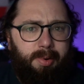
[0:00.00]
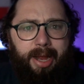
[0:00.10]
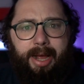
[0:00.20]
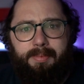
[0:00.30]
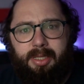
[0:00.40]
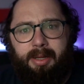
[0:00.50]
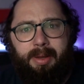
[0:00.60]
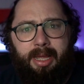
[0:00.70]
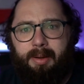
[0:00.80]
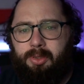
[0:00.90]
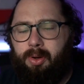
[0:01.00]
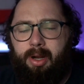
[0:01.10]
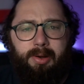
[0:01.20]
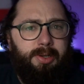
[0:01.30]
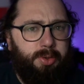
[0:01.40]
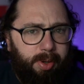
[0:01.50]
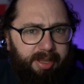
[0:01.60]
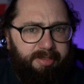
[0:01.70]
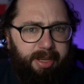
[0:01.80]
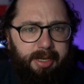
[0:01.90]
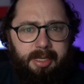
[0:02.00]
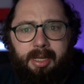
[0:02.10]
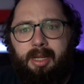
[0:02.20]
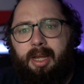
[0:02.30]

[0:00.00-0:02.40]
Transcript: perhaps, like make it up to 120 feet